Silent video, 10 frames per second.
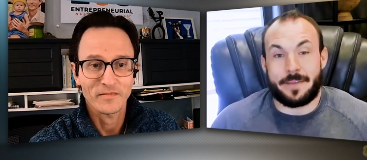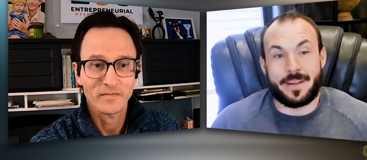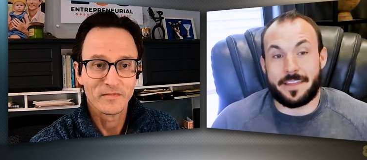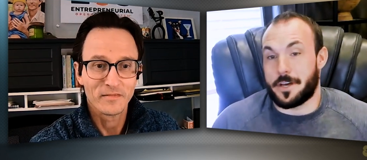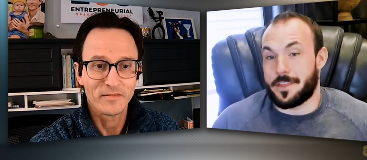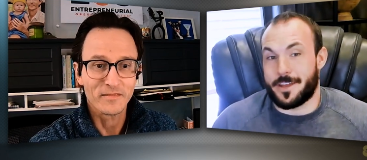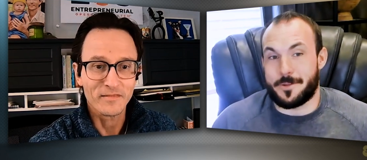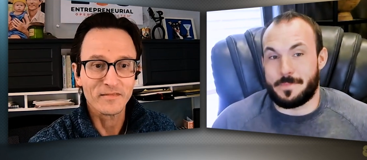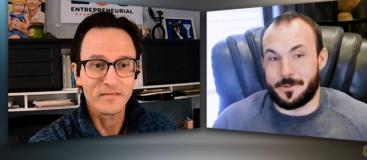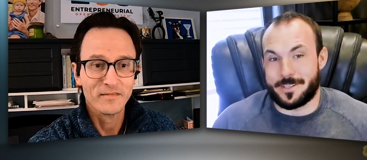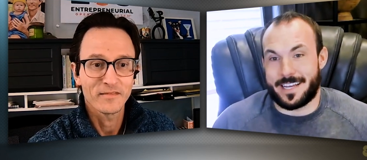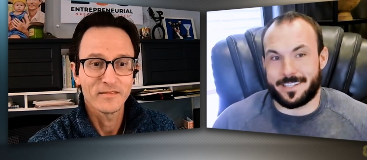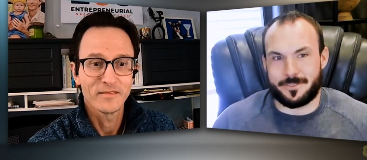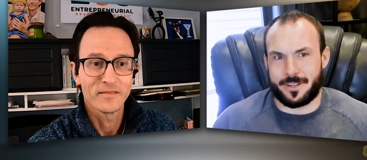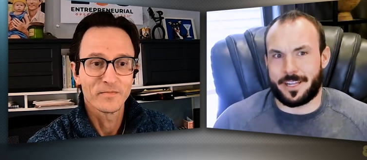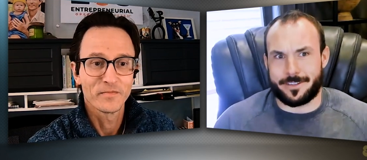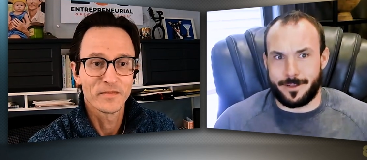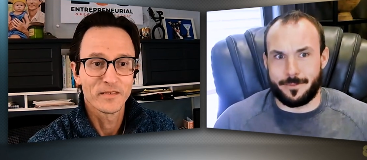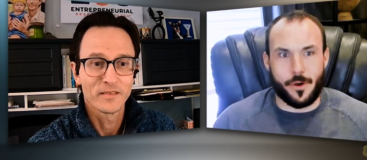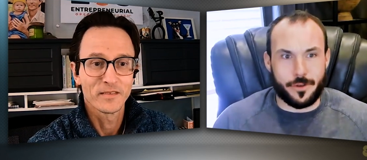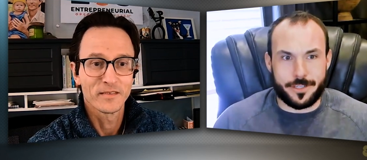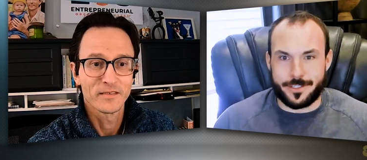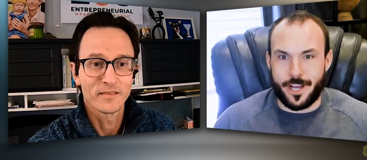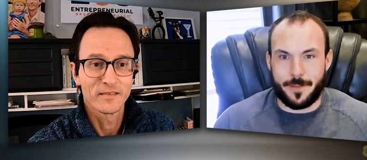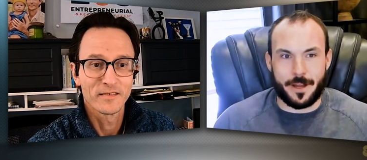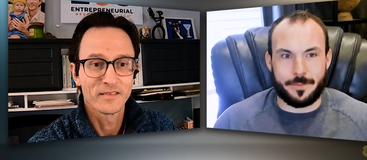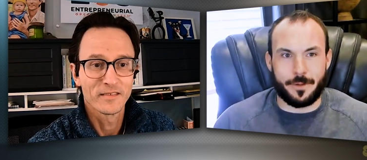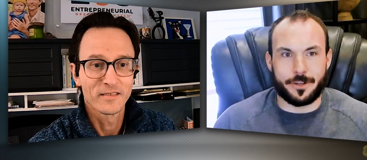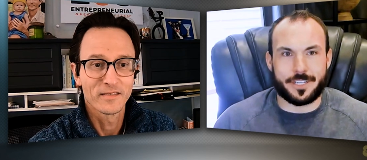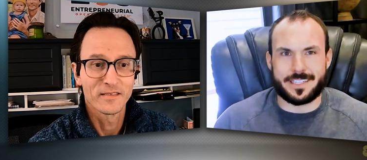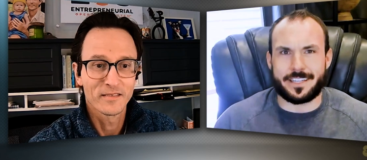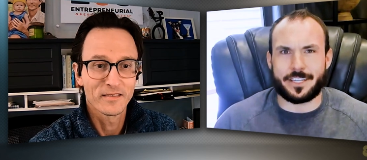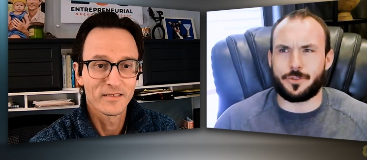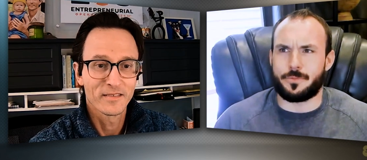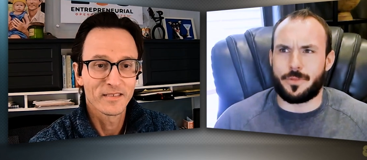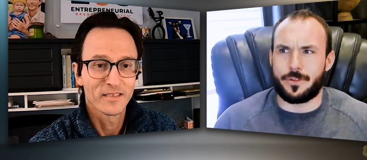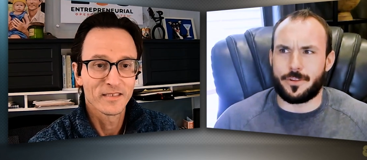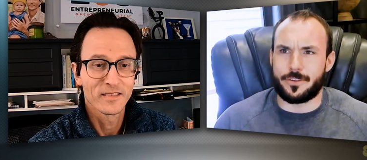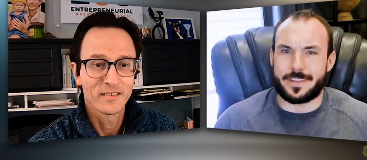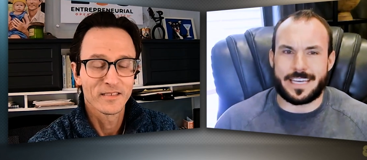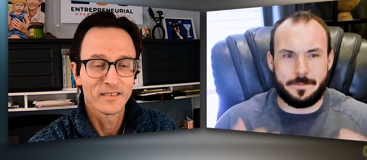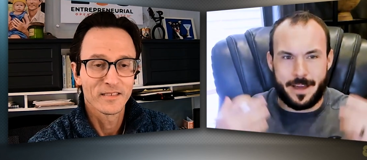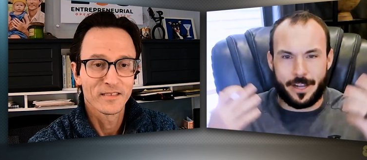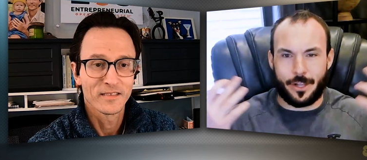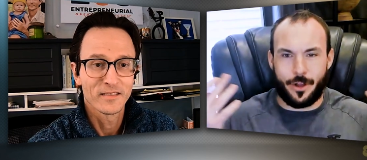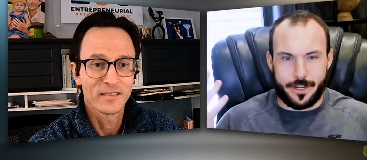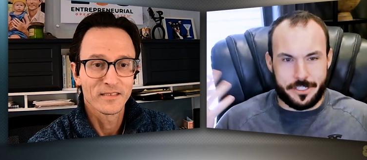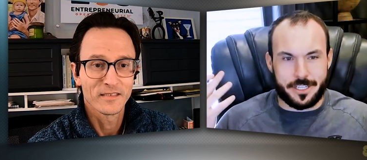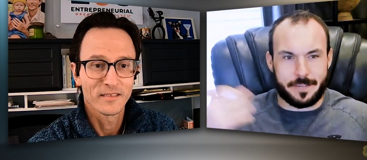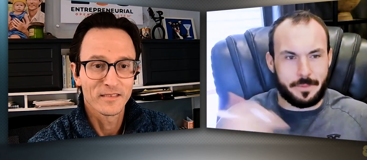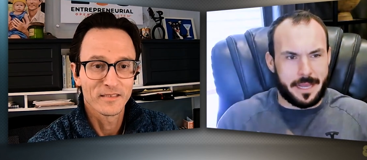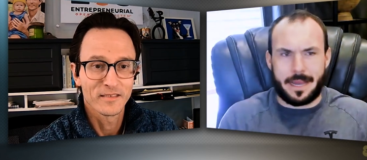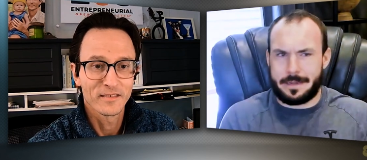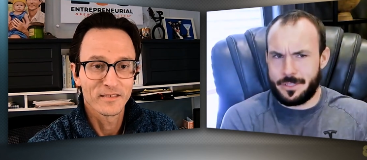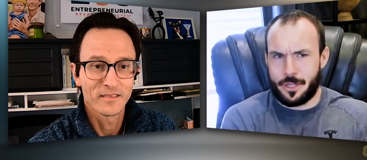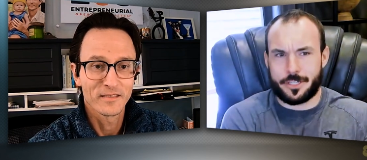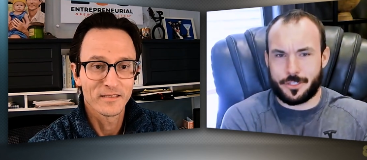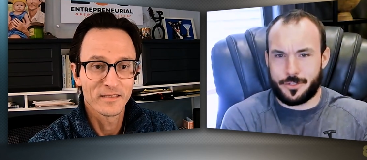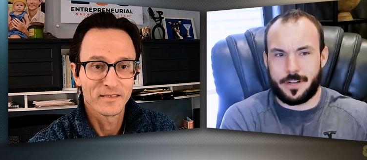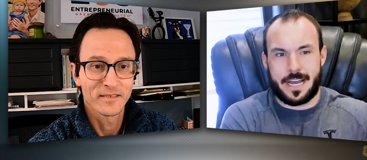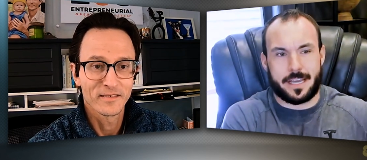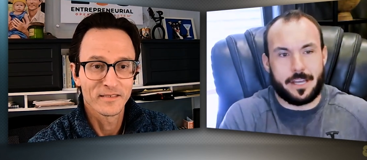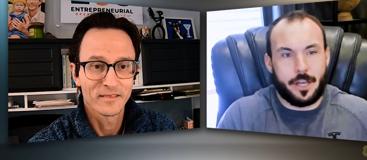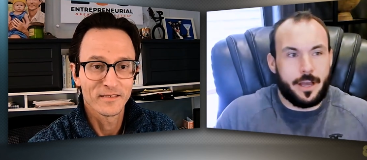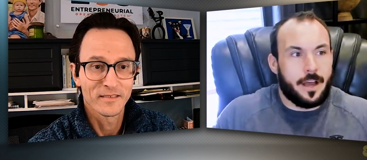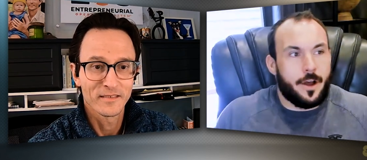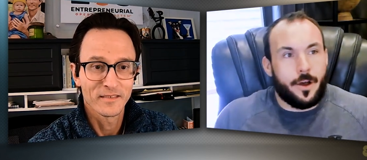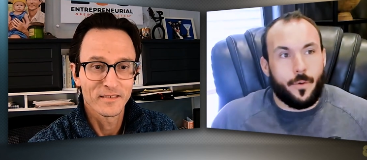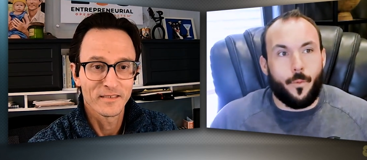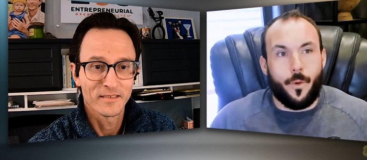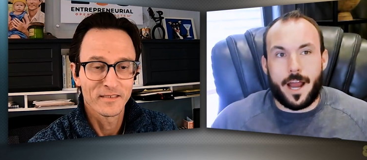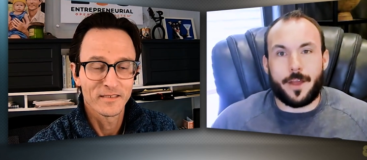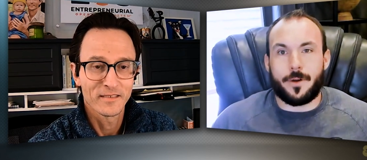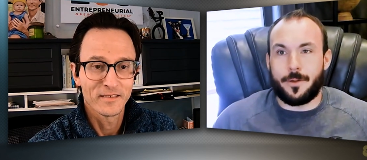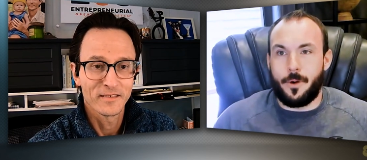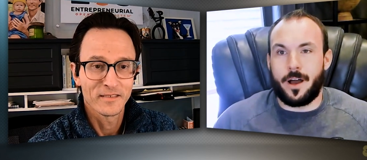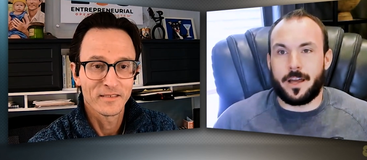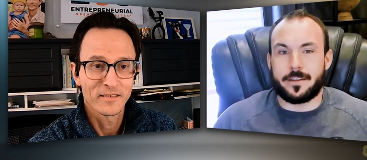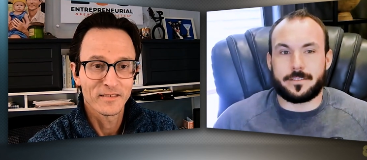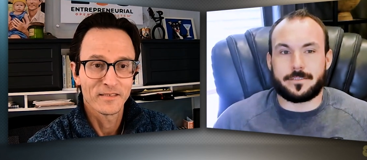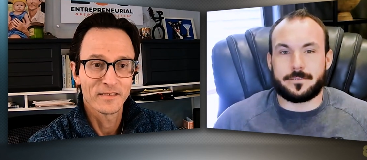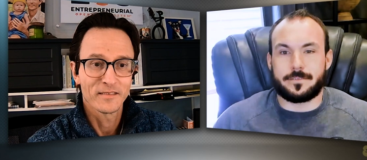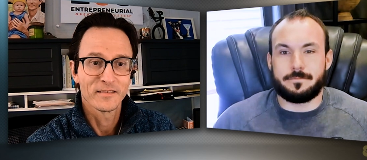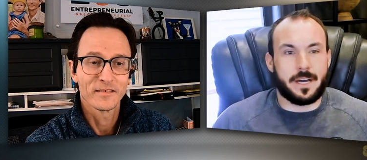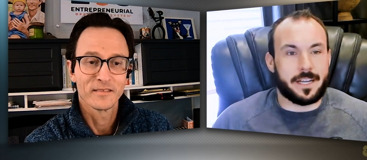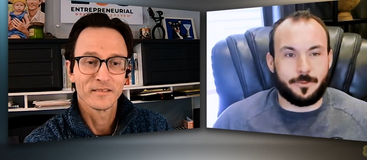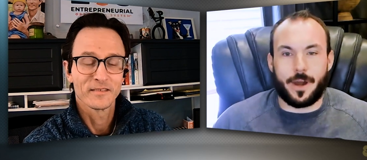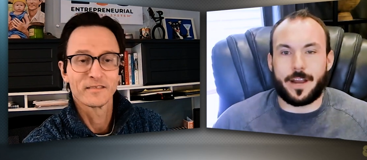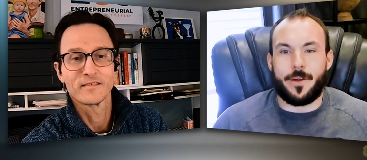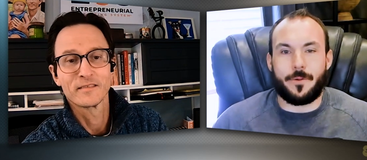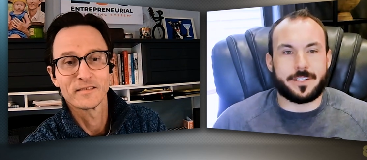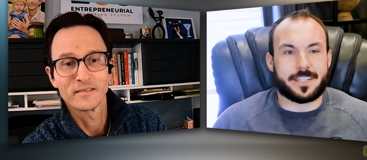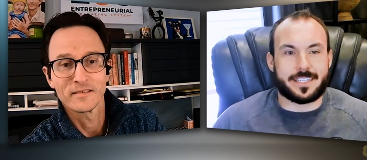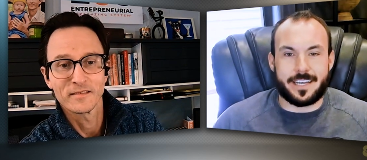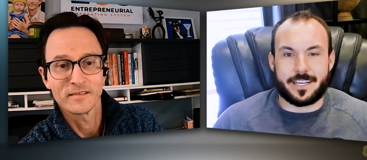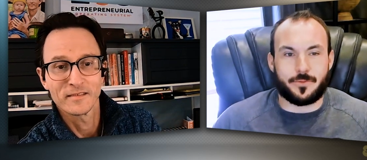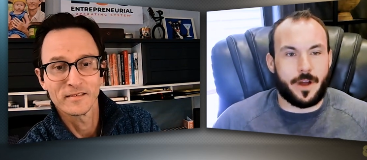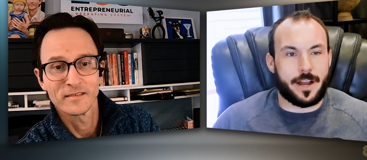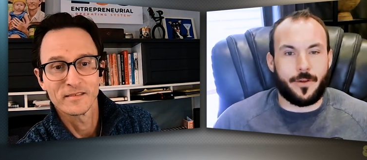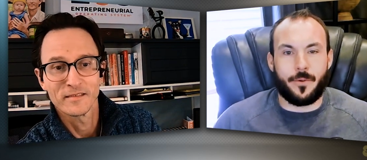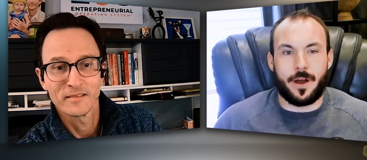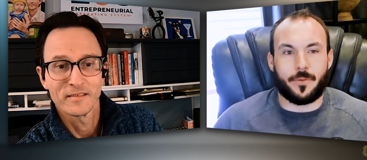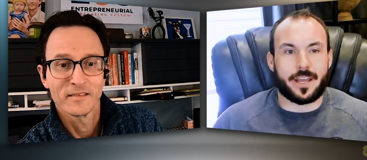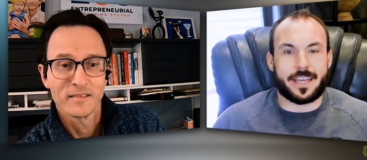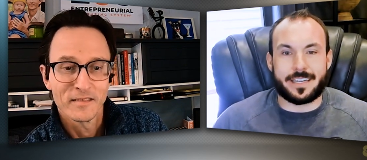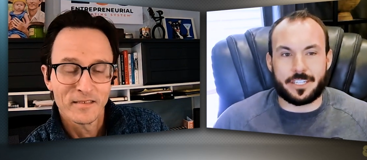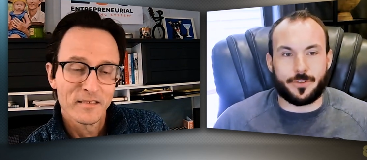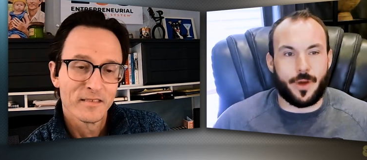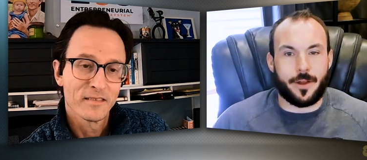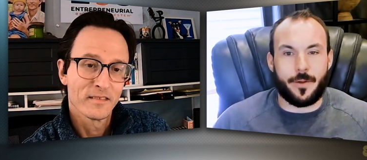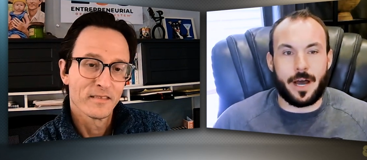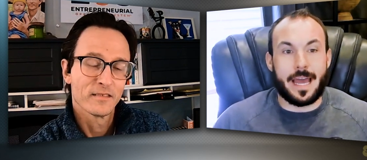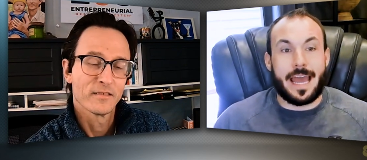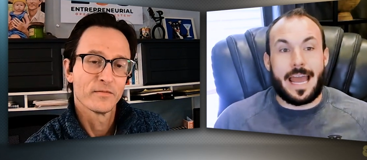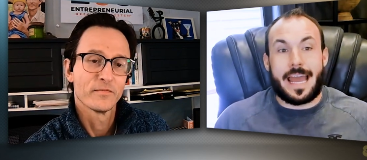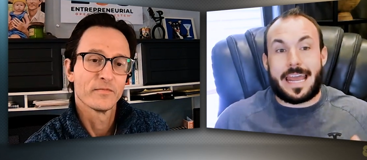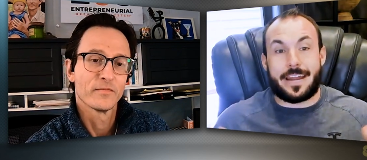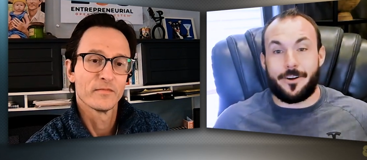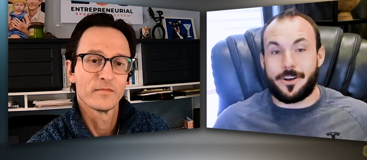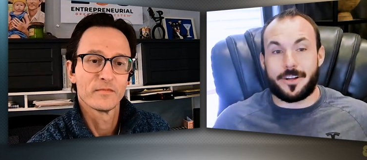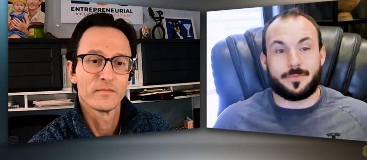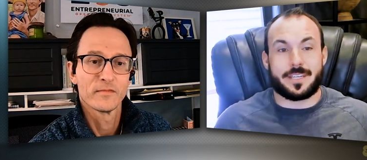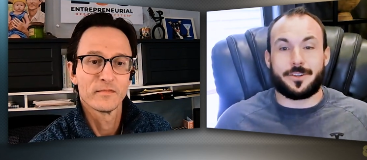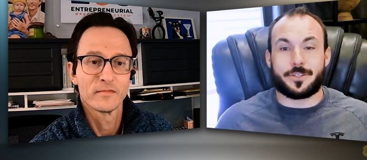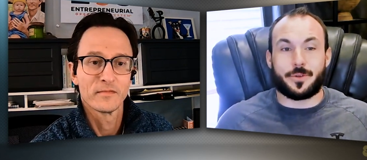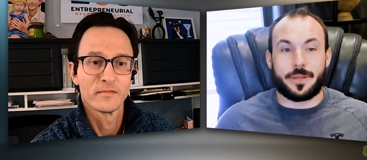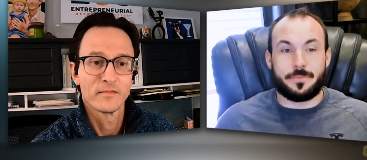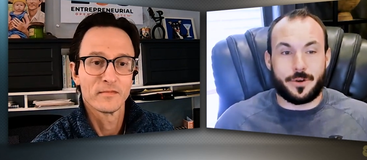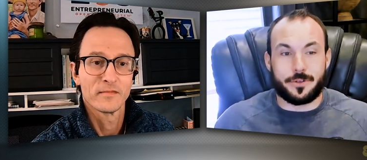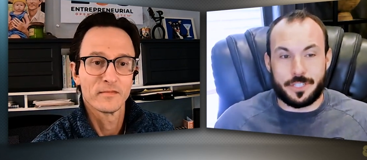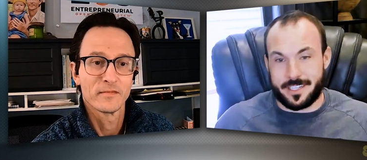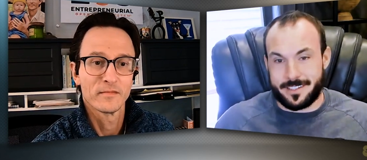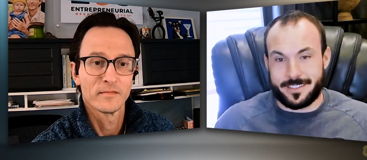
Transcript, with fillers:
Speaker 1: I mean, I thought therapy was that as like emotions, talk about emotions, and then you think about it logically. Like, I'm a logical guy. Why do I want money? Why do I want success? Why do I want recognition? Why do I want? It all comes down to an emotion.